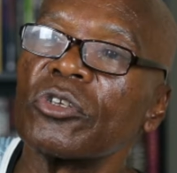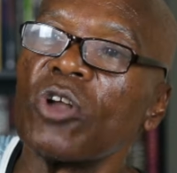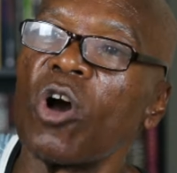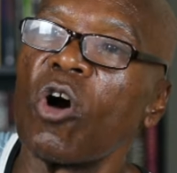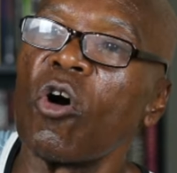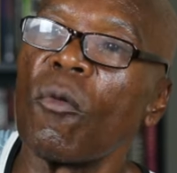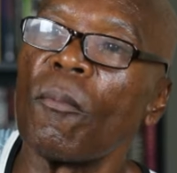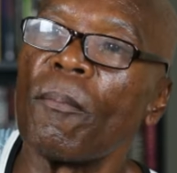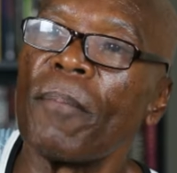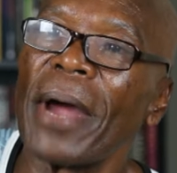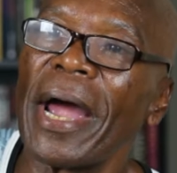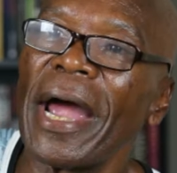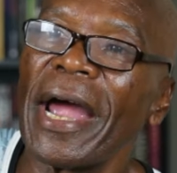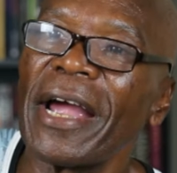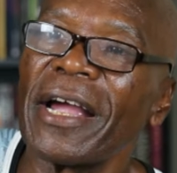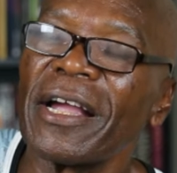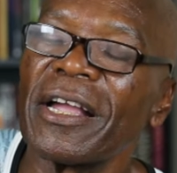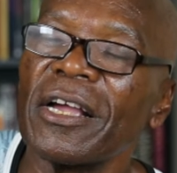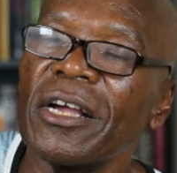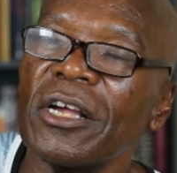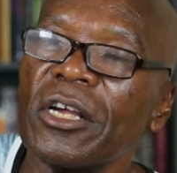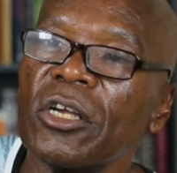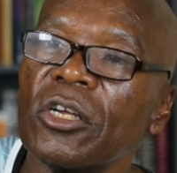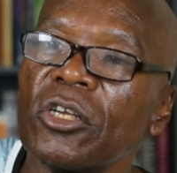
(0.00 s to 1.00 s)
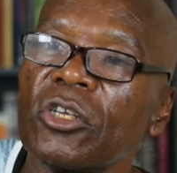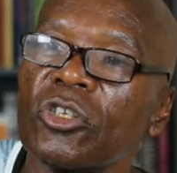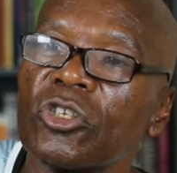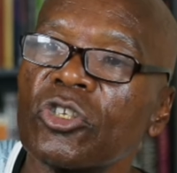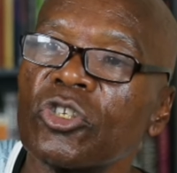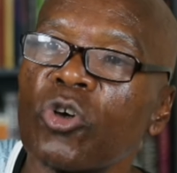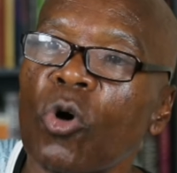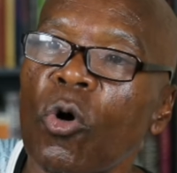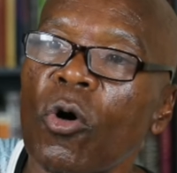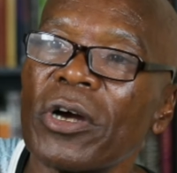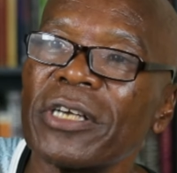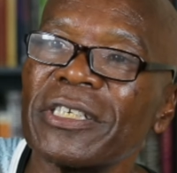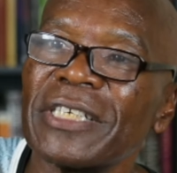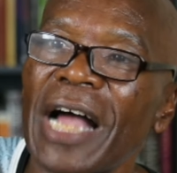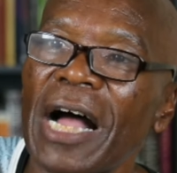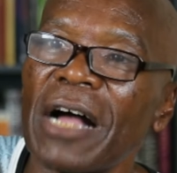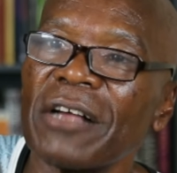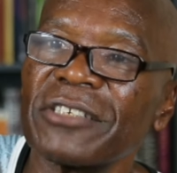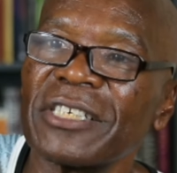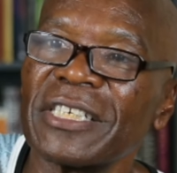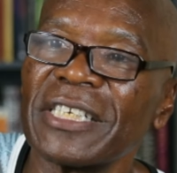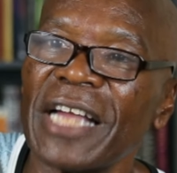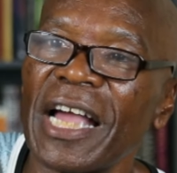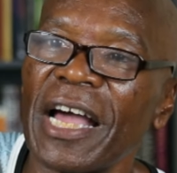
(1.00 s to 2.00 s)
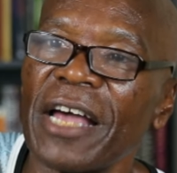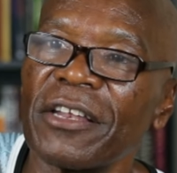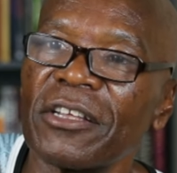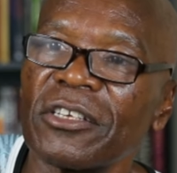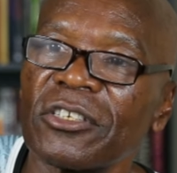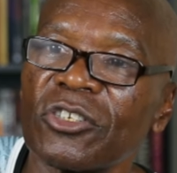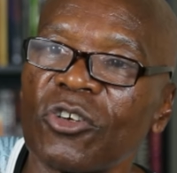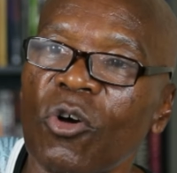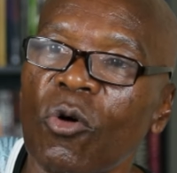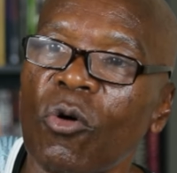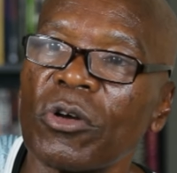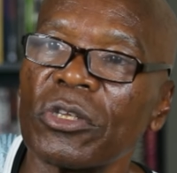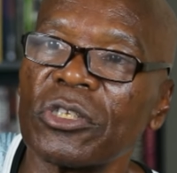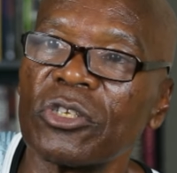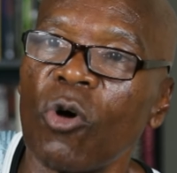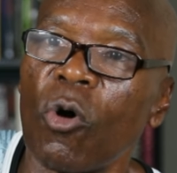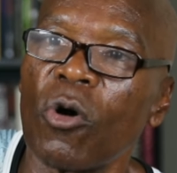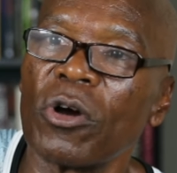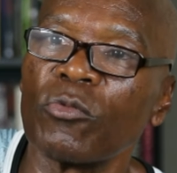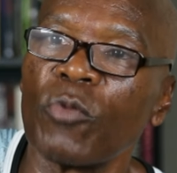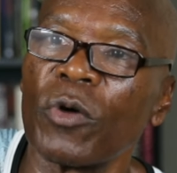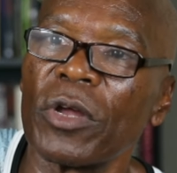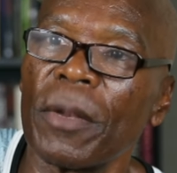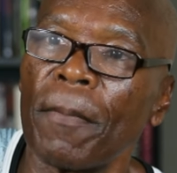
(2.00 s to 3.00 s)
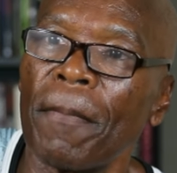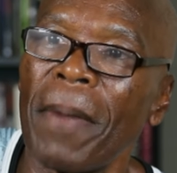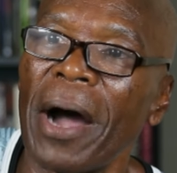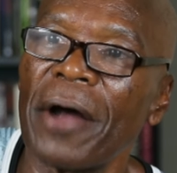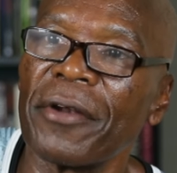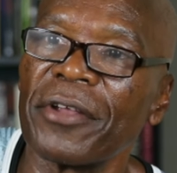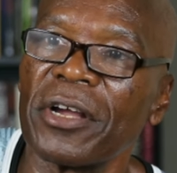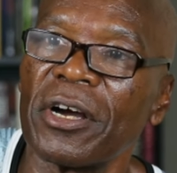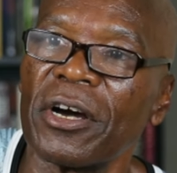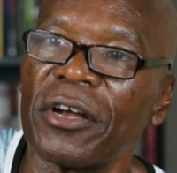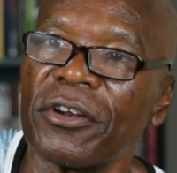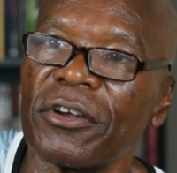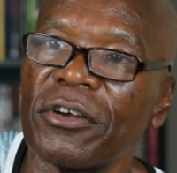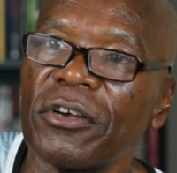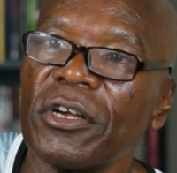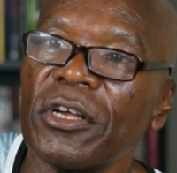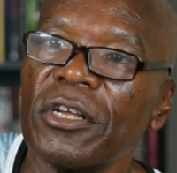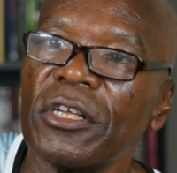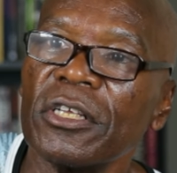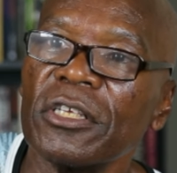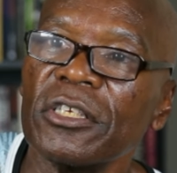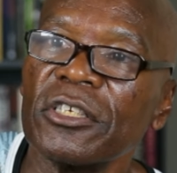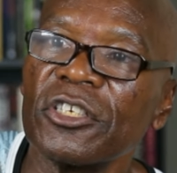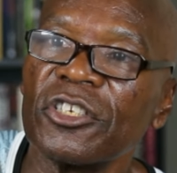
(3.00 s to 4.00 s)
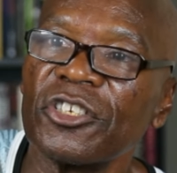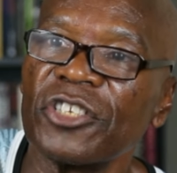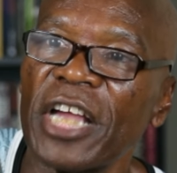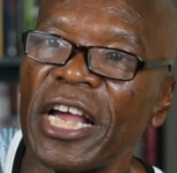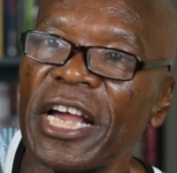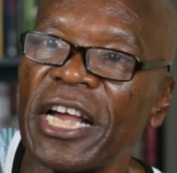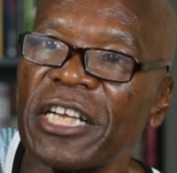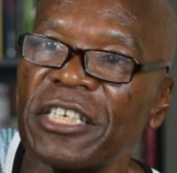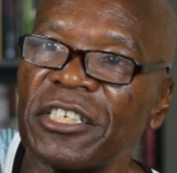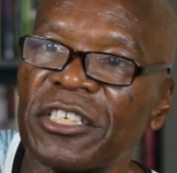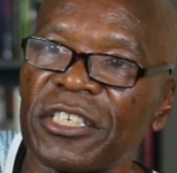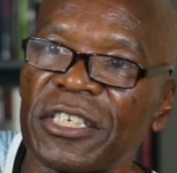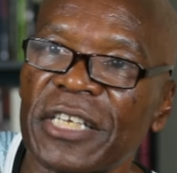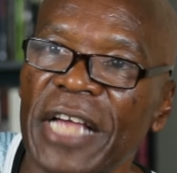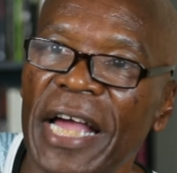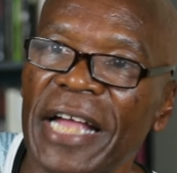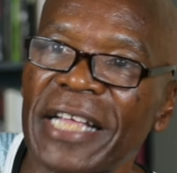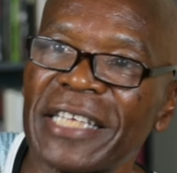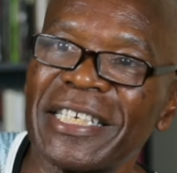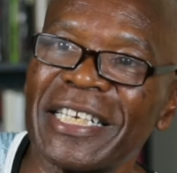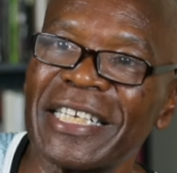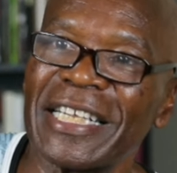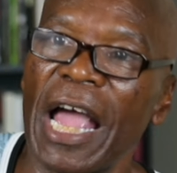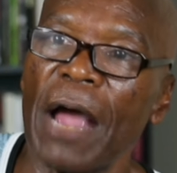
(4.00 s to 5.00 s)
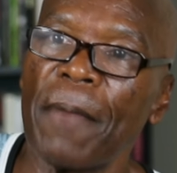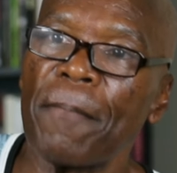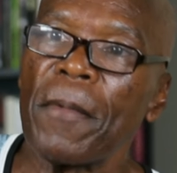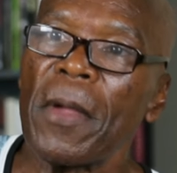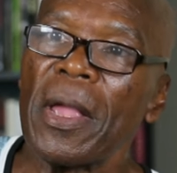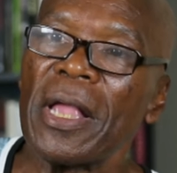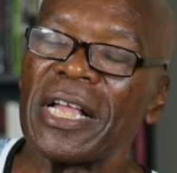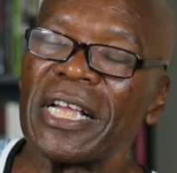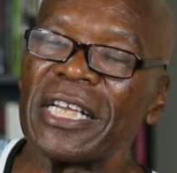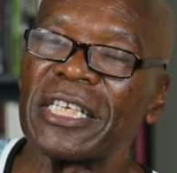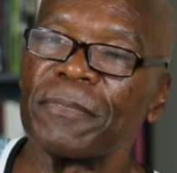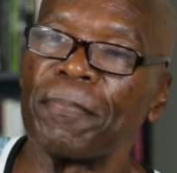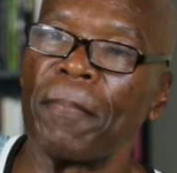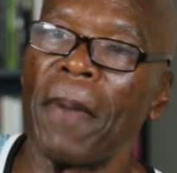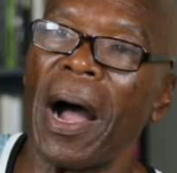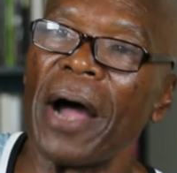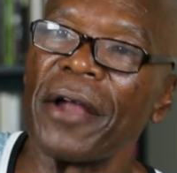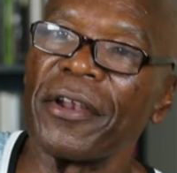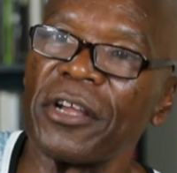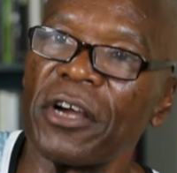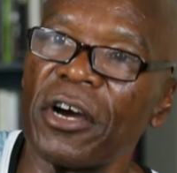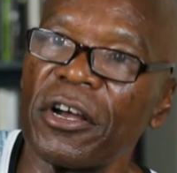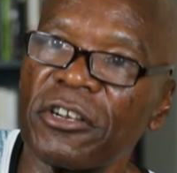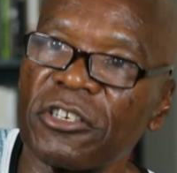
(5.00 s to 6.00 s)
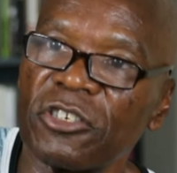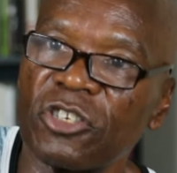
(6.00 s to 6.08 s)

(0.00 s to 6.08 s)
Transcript: on back towards the Haciendas, going towards where the bounty hunter stage is at. See, that is bounty hunter